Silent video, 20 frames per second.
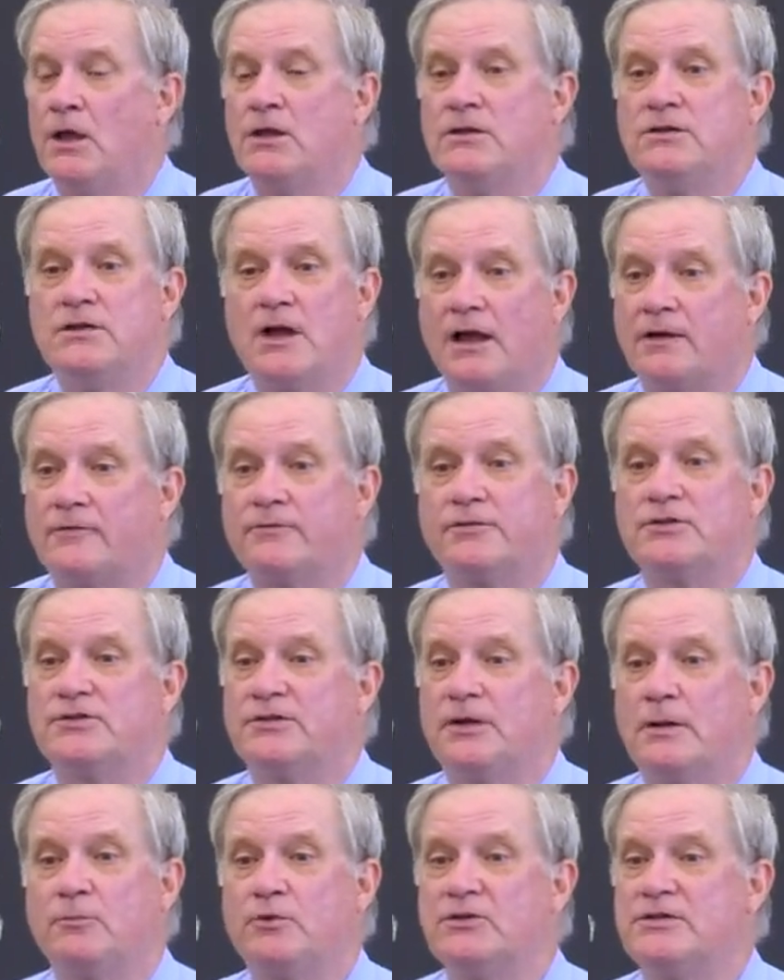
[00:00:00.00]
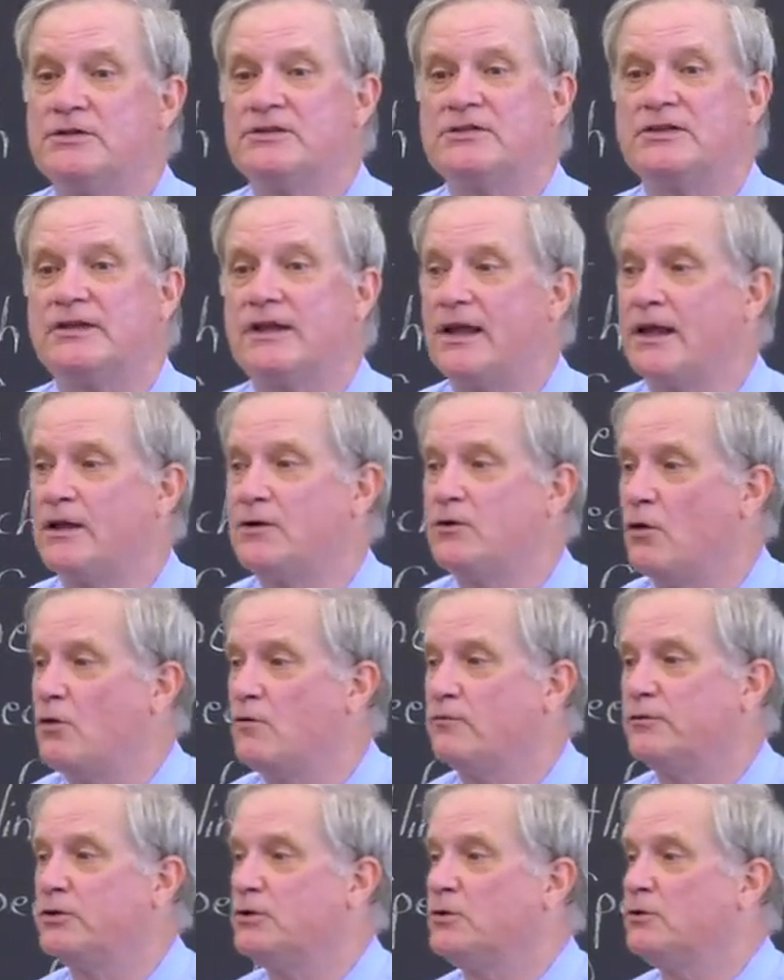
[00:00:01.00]
Not for someone to stand
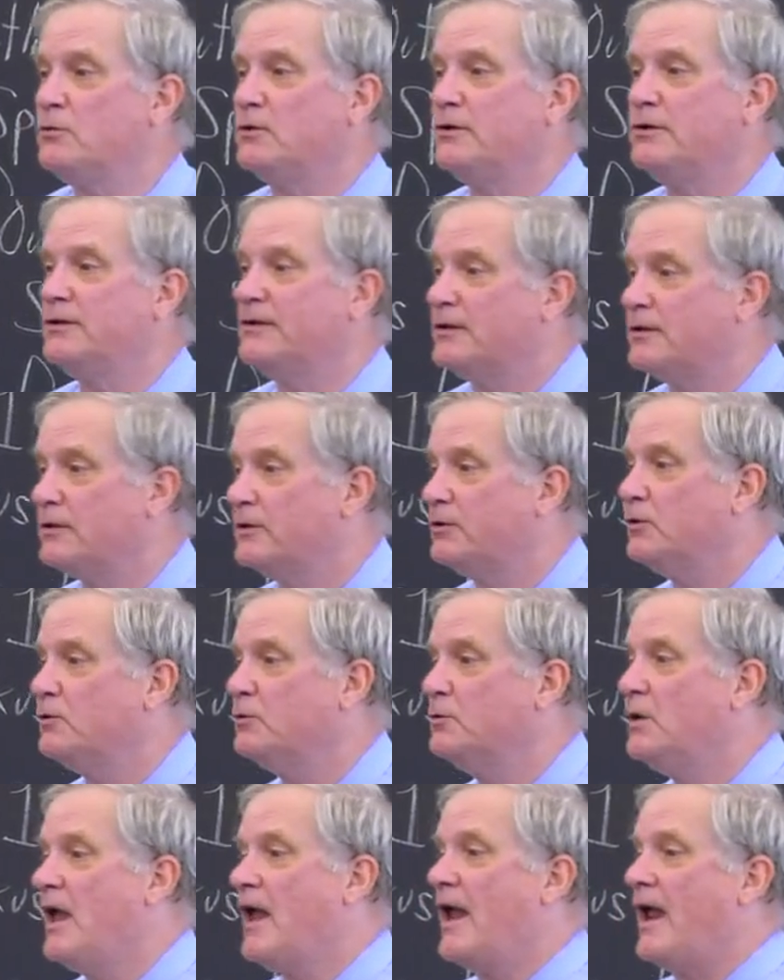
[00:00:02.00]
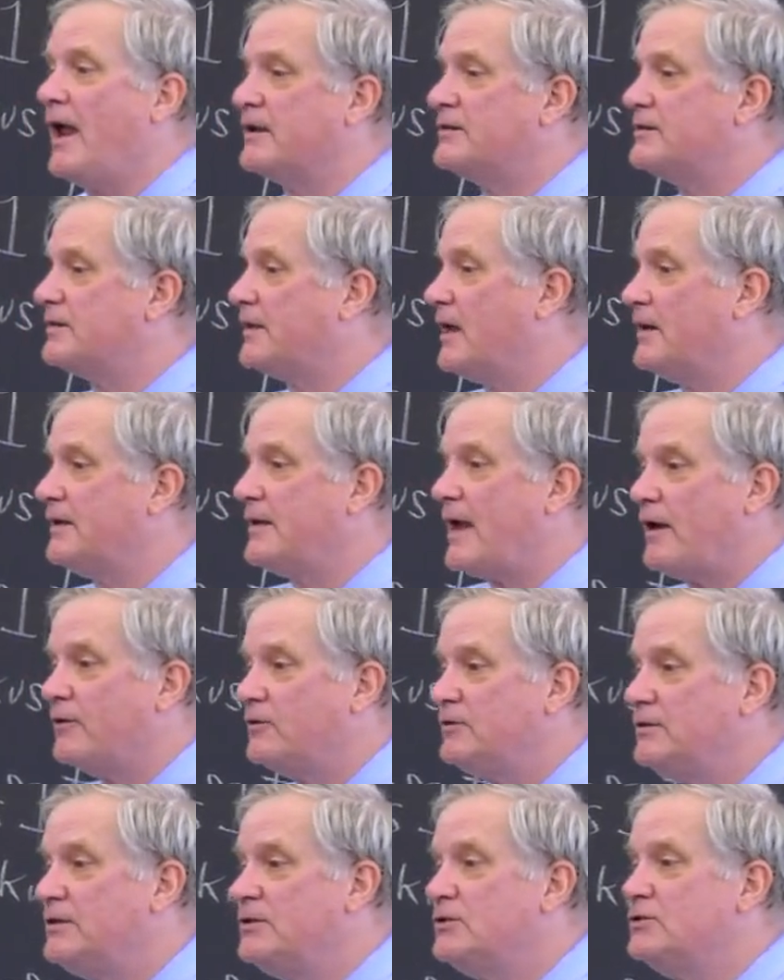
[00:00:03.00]
over you or near you and say,
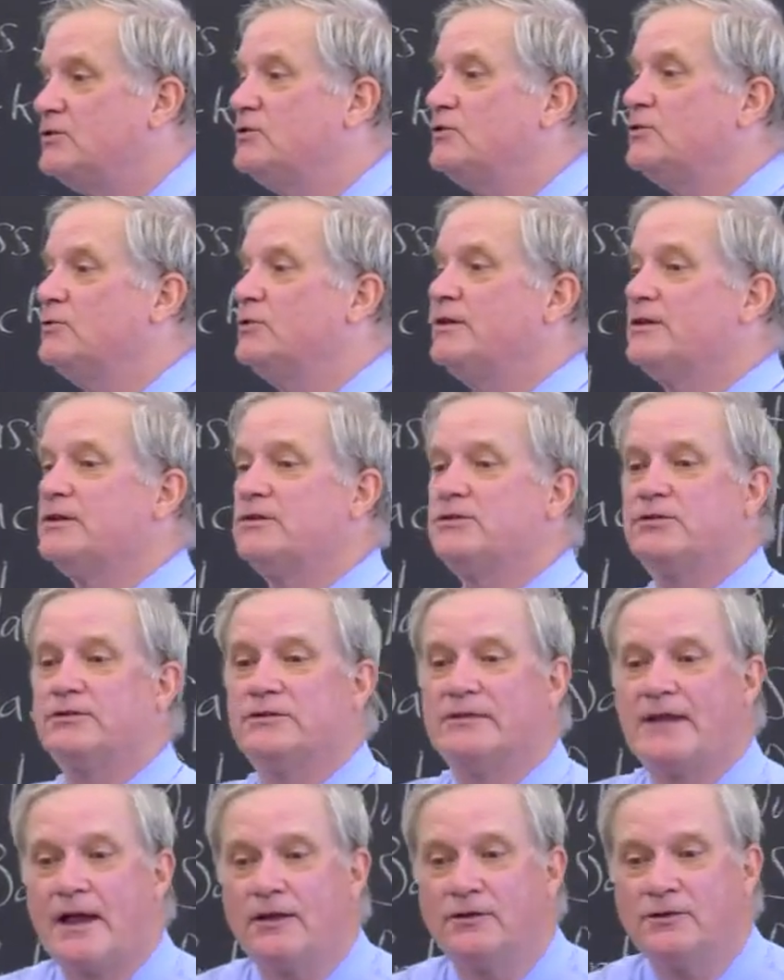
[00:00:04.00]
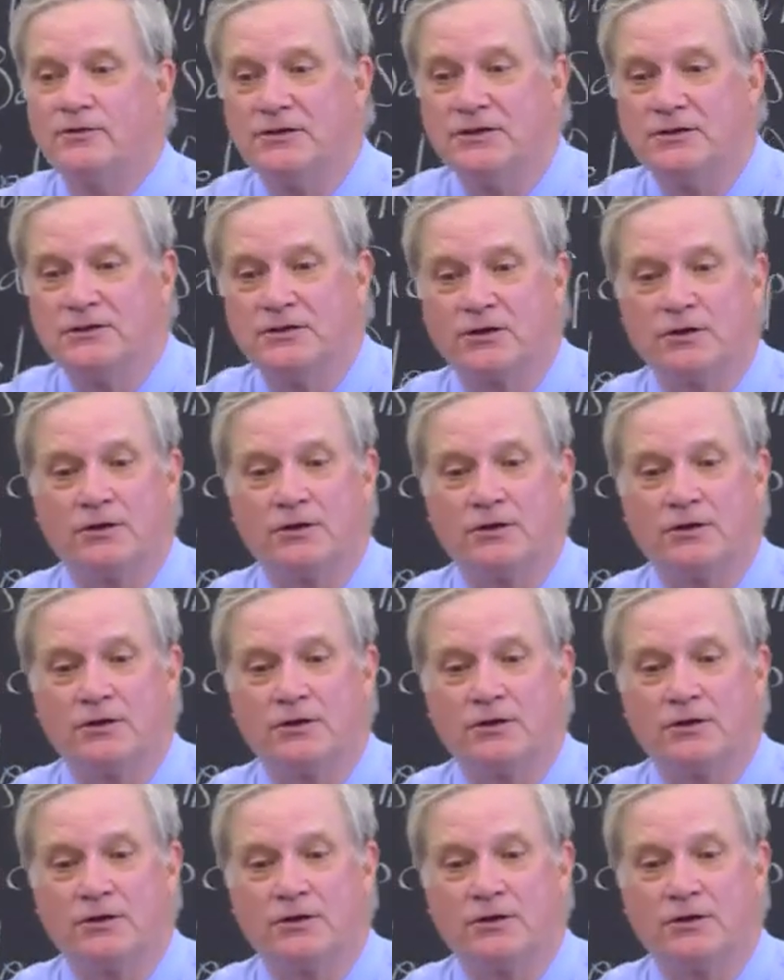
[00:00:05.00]
now you need to do this, or now you need to